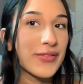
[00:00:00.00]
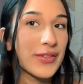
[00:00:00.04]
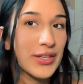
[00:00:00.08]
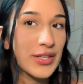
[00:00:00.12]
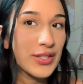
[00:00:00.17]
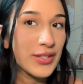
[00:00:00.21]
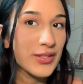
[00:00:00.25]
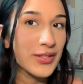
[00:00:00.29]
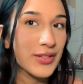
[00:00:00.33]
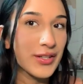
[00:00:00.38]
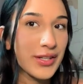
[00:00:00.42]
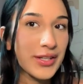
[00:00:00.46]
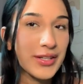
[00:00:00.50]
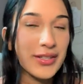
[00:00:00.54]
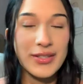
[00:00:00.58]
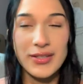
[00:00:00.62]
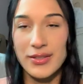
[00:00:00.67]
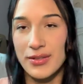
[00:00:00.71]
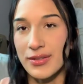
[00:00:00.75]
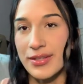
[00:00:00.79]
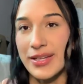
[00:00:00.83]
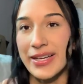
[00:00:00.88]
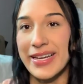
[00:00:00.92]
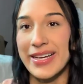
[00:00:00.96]
finished look.
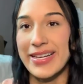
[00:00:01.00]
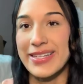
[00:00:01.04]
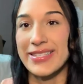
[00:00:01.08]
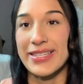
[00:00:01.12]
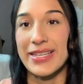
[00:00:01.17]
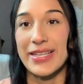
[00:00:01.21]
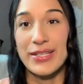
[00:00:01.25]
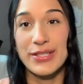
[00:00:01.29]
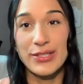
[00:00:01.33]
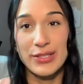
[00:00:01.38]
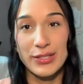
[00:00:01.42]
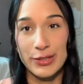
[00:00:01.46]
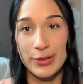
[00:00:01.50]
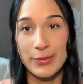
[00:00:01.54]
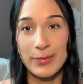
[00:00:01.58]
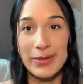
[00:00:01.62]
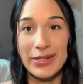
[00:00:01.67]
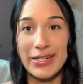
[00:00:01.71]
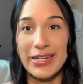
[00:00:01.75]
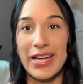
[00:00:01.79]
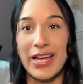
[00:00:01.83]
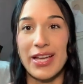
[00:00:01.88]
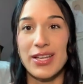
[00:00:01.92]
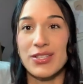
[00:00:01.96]
Like I said,
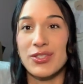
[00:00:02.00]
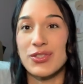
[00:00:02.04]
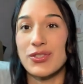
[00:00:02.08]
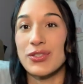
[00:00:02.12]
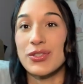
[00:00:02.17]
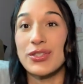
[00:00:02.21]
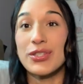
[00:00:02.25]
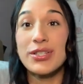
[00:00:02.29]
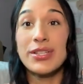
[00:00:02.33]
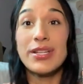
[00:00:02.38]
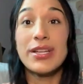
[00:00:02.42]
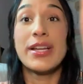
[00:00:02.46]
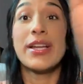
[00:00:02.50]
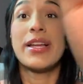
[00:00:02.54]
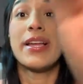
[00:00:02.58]
super casual.